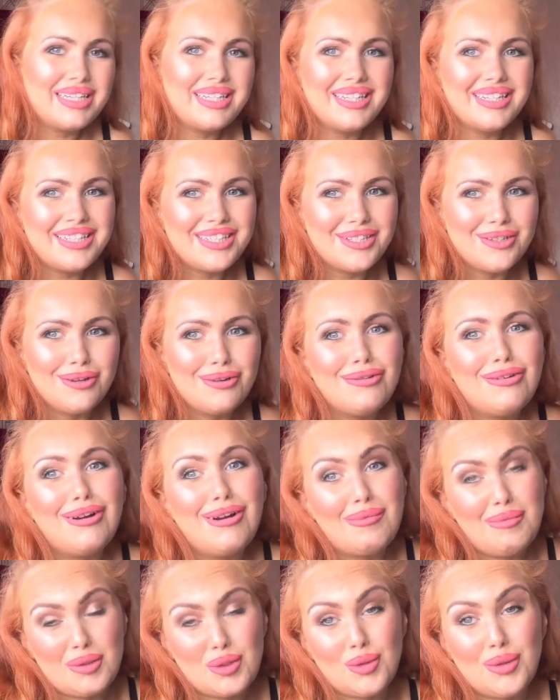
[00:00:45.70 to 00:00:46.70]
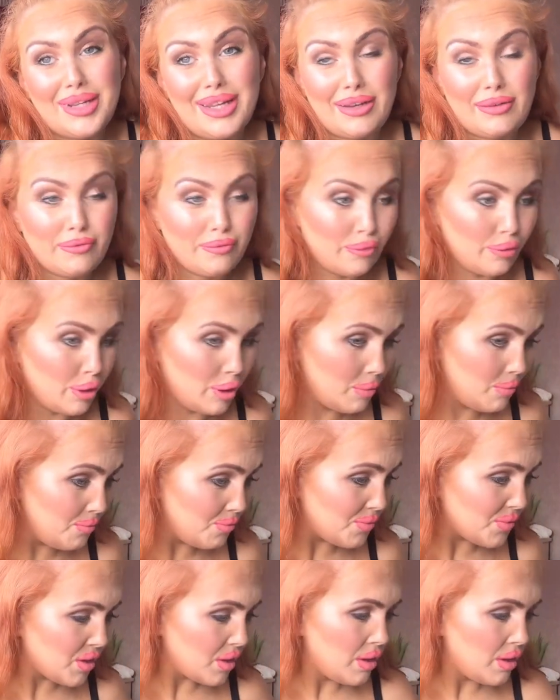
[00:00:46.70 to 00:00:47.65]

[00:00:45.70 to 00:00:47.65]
so I'm just gonna get through them.